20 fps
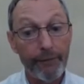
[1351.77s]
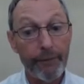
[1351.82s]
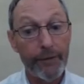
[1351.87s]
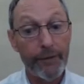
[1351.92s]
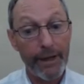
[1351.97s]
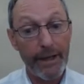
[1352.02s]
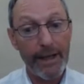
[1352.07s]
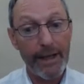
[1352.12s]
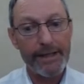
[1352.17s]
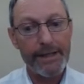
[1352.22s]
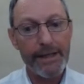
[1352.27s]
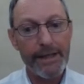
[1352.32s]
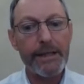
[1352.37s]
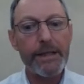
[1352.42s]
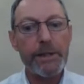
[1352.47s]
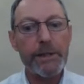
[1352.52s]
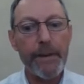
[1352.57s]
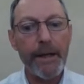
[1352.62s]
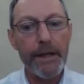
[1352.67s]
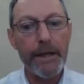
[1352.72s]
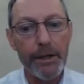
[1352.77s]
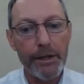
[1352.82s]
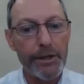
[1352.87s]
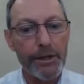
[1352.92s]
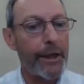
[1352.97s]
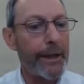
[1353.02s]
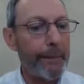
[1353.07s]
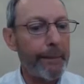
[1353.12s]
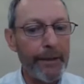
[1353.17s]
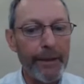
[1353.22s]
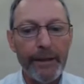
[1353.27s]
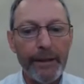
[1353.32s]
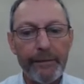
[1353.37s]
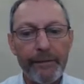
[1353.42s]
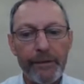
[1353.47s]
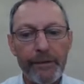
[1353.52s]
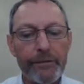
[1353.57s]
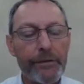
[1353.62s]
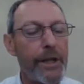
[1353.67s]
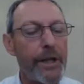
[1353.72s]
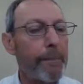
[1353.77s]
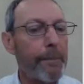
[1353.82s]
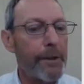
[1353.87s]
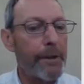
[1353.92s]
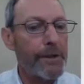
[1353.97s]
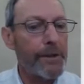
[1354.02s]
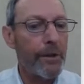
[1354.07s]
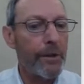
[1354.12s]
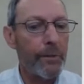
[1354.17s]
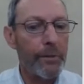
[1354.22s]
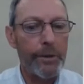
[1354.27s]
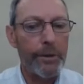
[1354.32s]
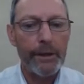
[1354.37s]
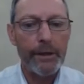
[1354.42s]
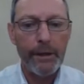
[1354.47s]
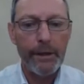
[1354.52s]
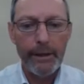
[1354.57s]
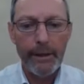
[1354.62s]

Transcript: for the classic spade-shaped leaves of Japanese knotweed.